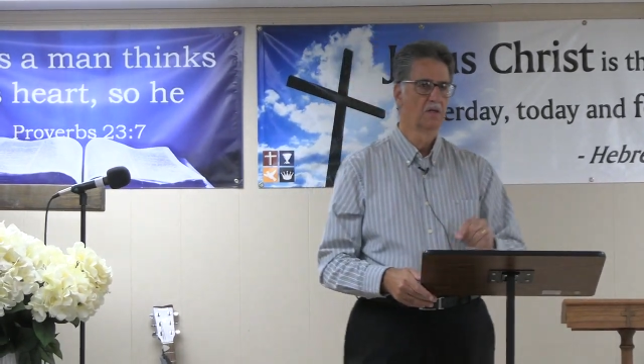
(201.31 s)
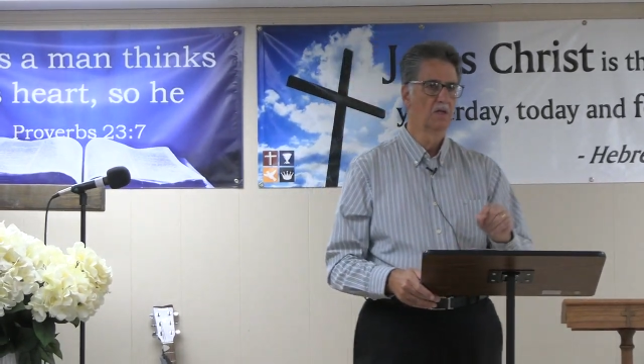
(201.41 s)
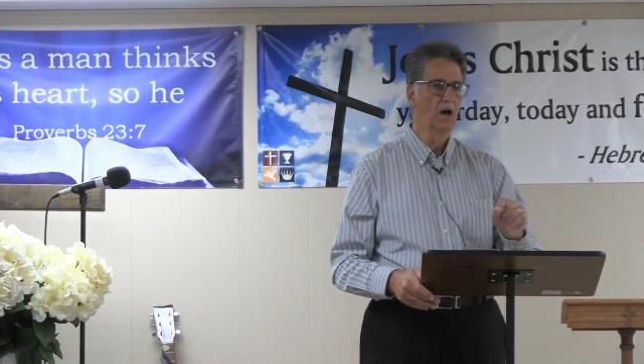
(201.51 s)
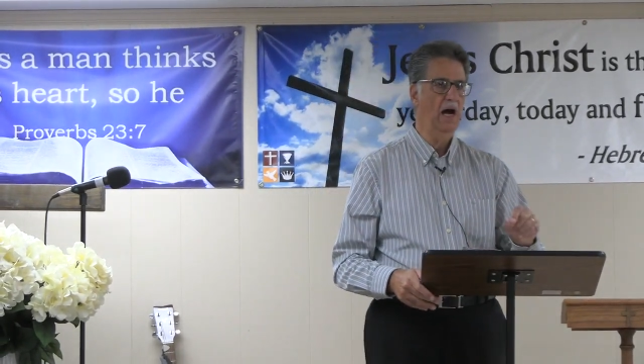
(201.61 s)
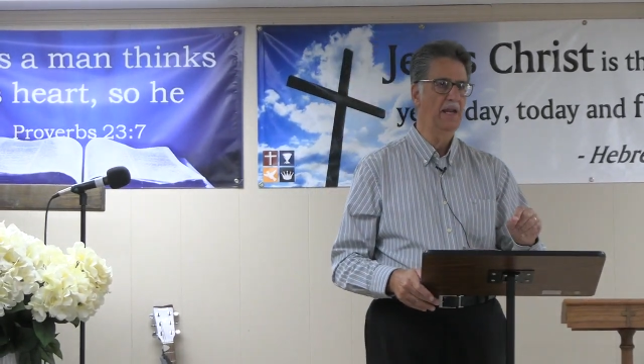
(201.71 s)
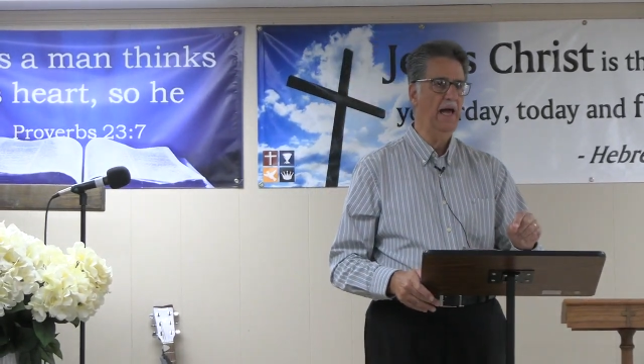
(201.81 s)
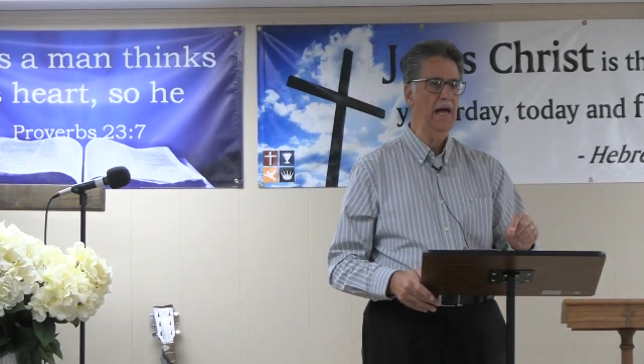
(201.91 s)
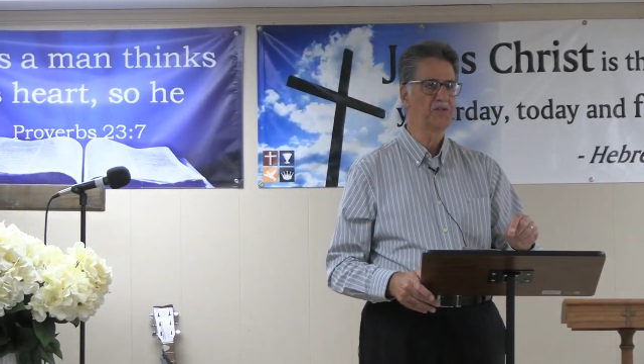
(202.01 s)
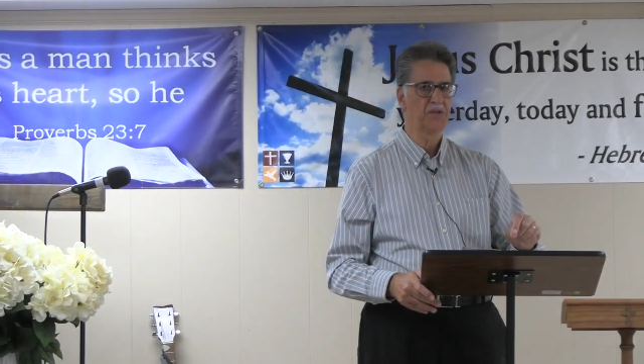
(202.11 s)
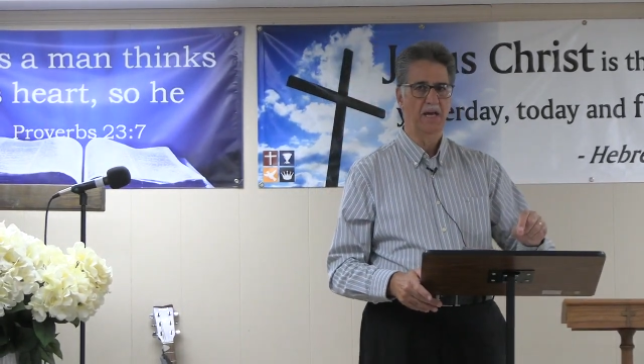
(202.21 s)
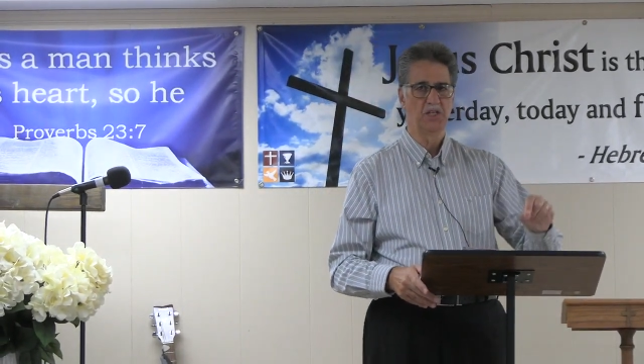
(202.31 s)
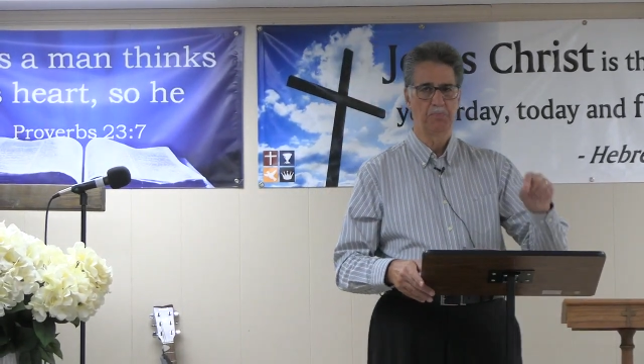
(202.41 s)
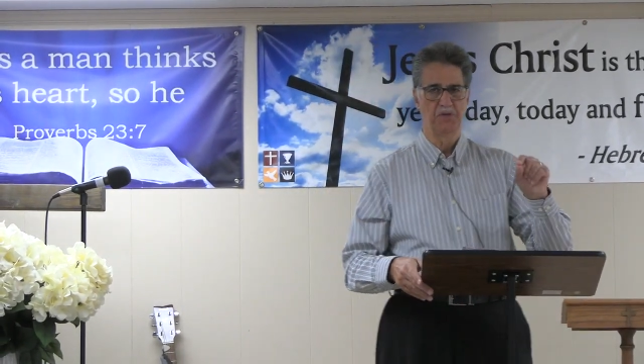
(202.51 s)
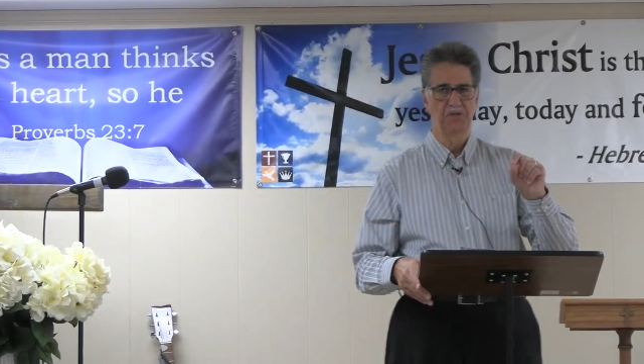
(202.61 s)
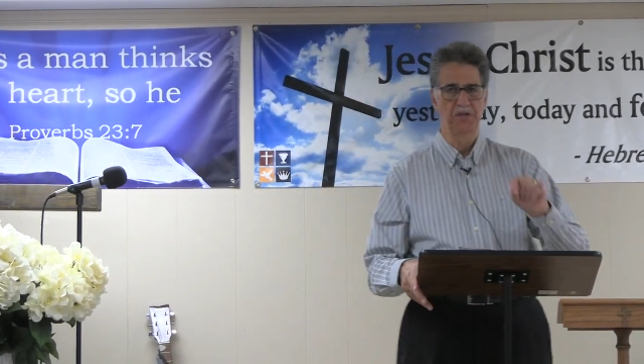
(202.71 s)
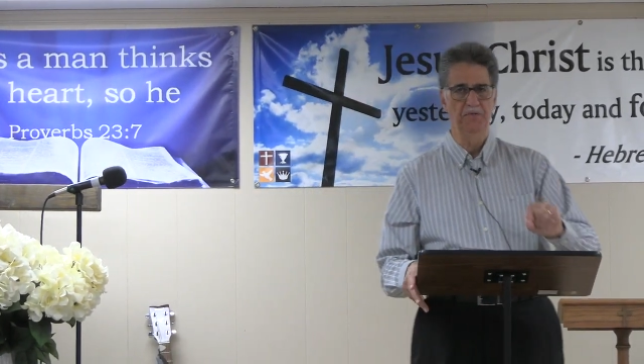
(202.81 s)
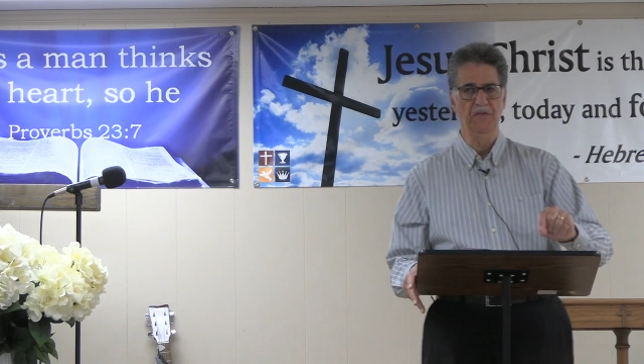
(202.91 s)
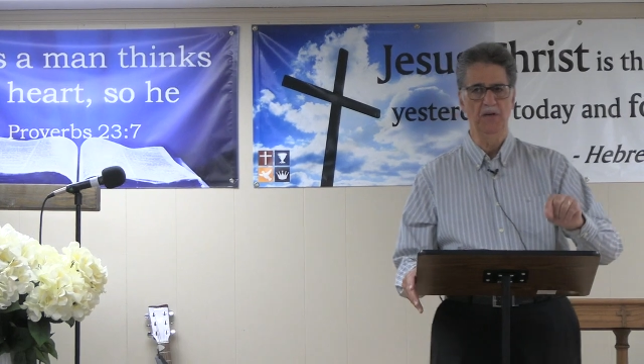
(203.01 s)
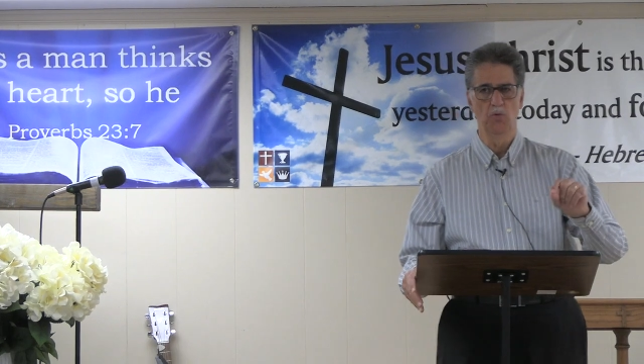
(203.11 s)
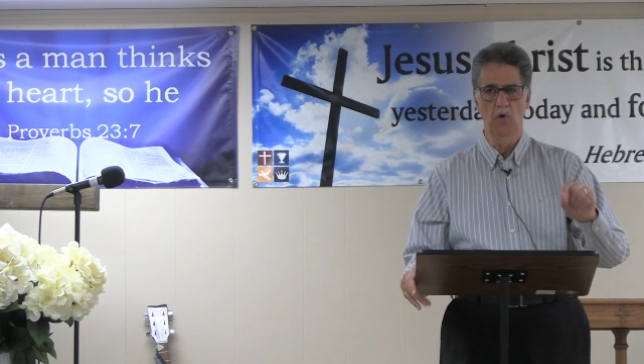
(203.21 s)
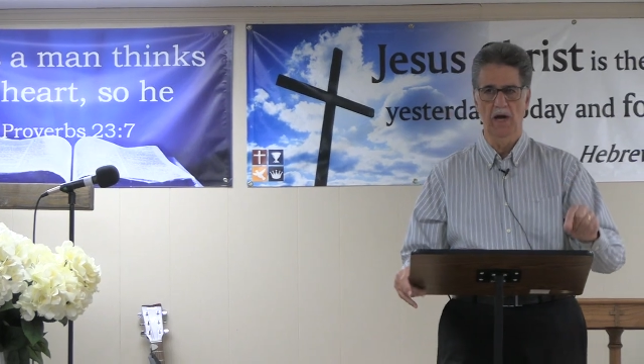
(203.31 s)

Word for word: God has a specific yes.